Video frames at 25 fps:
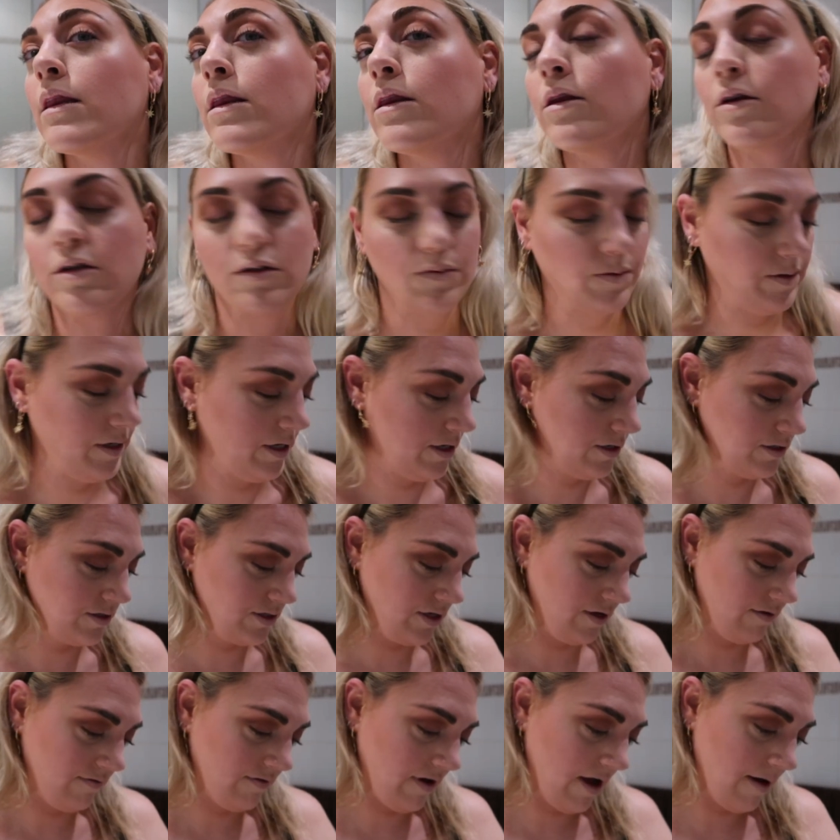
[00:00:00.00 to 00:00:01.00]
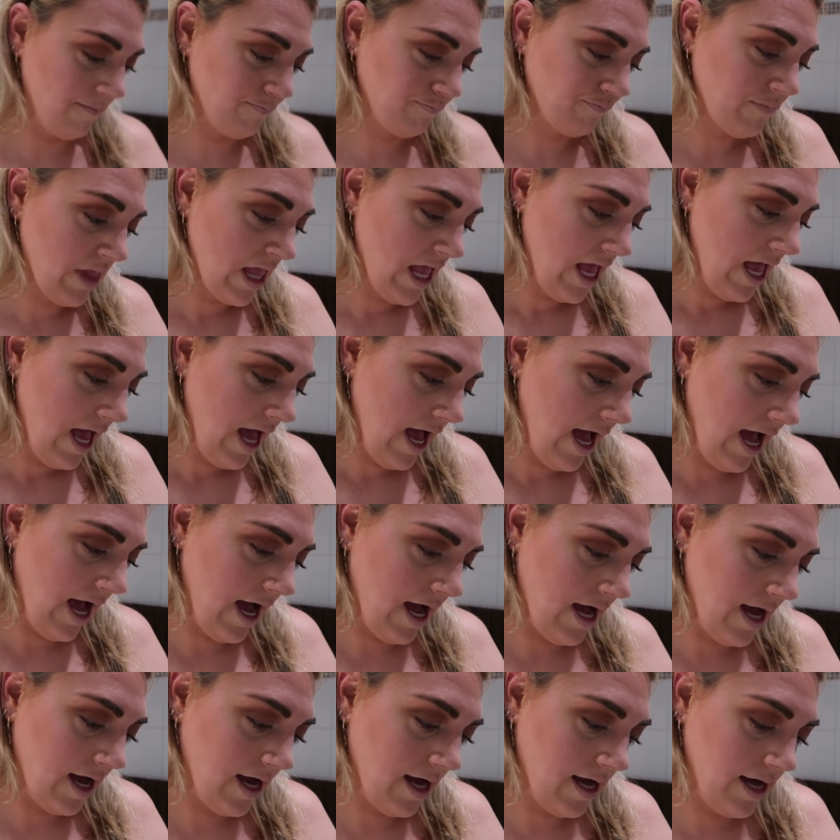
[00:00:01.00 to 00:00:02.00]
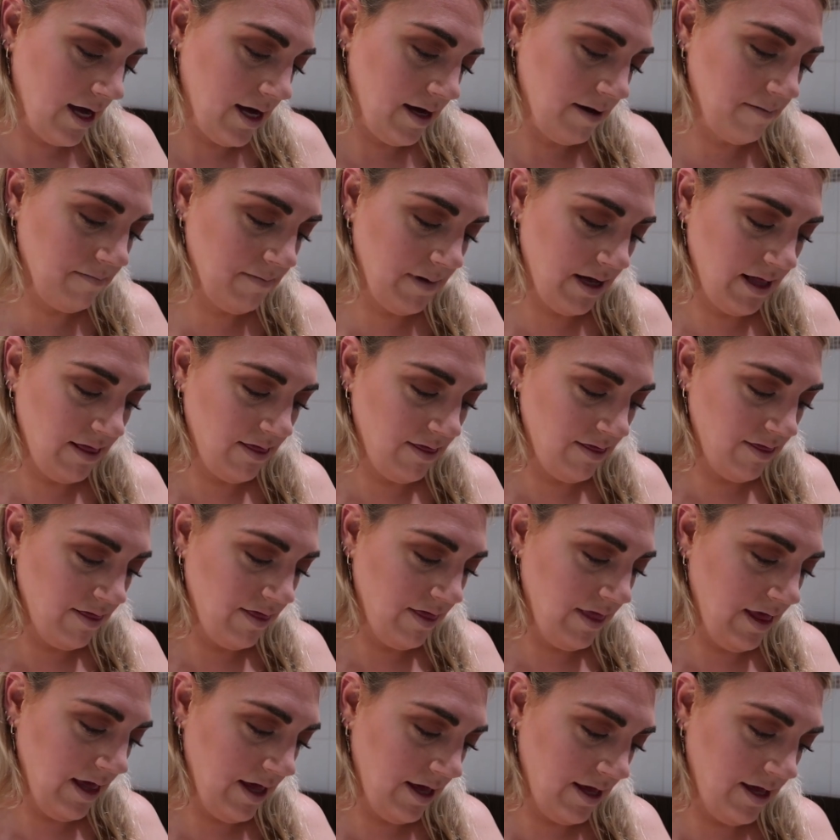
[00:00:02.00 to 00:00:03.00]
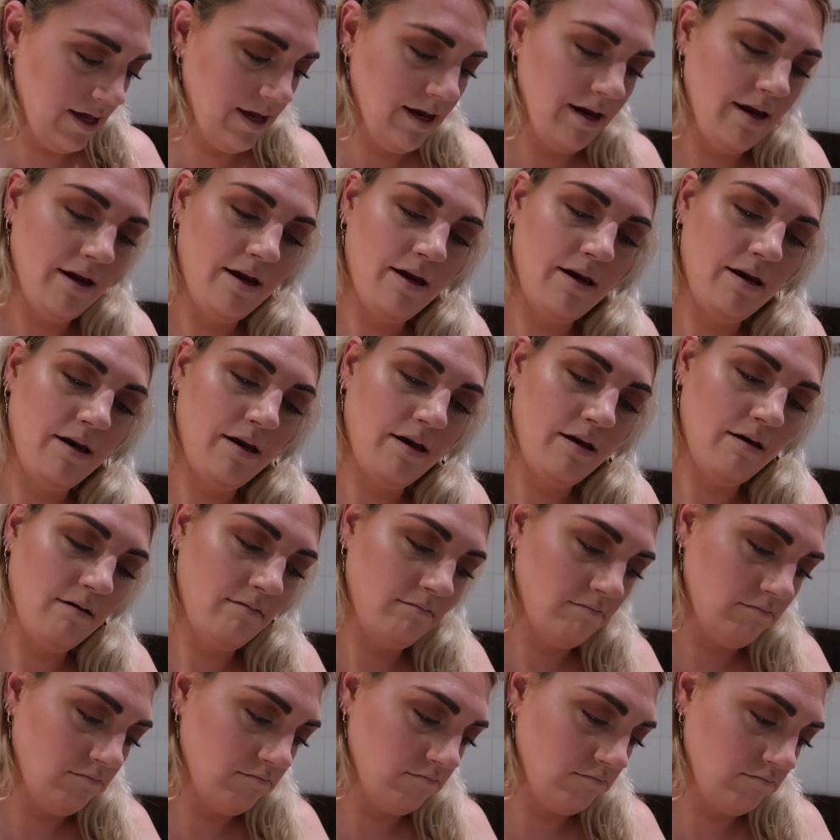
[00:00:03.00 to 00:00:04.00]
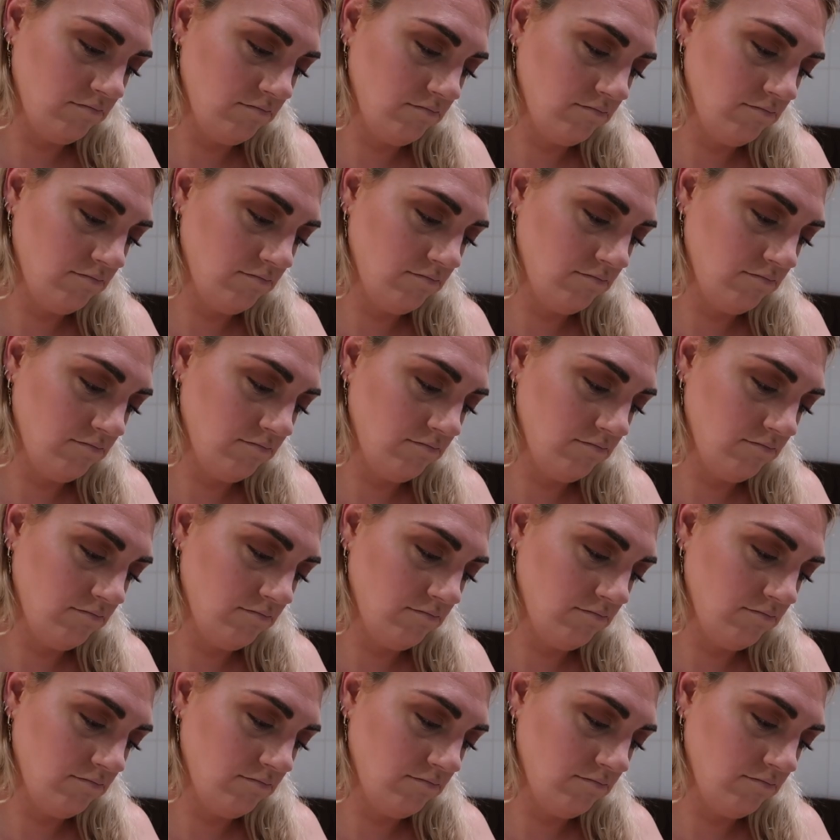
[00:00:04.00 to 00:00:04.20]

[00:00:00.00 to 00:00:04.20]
looks pretty good so far. And then